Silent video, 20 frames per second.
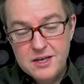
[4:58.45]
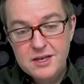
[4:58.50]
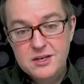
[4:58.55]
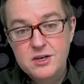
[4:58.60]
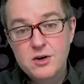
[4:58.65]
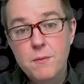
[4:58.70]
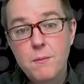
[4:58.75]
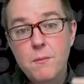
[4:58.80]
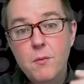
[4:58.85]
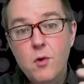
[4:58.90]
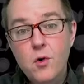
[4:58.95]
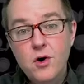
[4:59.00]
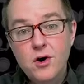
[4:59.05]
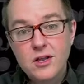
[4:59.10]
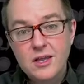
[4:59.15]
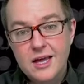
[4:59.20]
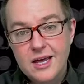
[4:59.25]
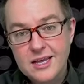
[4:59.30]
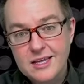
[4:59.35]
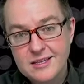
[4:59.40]
you're more
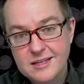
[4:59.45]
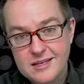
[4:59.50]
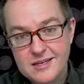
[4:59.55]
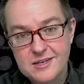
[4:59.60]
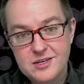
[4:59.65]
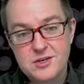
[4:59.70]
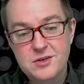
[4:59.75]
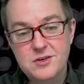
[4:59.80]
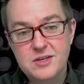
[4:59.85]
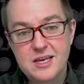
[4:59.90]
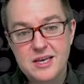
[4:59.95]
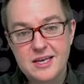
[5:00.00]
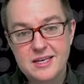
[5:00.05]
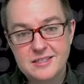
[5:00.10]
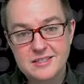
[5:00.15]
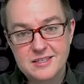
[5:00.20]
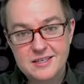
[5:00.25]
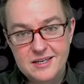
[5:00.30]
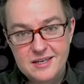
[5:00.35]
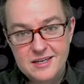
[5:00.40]
likely to
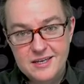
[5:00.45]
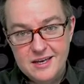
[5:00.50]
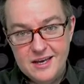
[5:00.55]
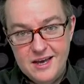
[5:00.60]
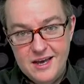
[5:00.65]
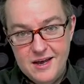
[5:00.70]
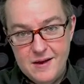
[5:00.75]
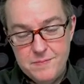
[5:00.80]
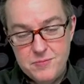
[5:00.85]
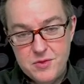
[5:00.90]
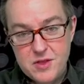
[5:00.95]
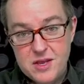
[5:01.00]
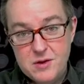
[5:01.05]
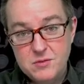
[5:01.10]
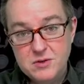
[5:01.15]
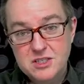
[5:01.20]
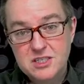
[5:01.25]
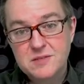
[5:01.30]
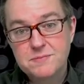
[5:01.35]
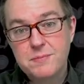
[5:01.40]
get a
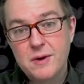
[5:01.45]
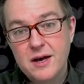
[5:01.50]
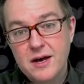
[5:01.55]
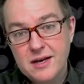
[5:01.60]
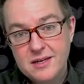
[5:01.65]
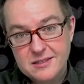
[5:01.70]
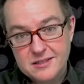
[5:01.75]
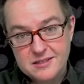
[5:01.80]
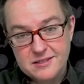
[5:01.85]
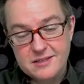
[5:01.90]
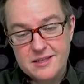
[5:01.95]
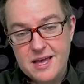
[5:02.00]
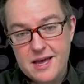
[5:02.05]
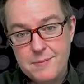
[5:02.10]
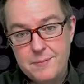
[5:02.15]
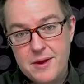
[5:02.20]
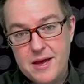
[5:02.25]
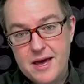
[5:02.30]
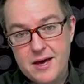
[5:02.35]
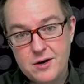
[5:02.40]
response to that
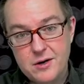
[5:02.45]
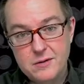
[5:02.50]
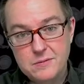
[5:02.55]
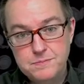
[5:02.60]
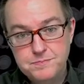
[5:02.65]
pattern.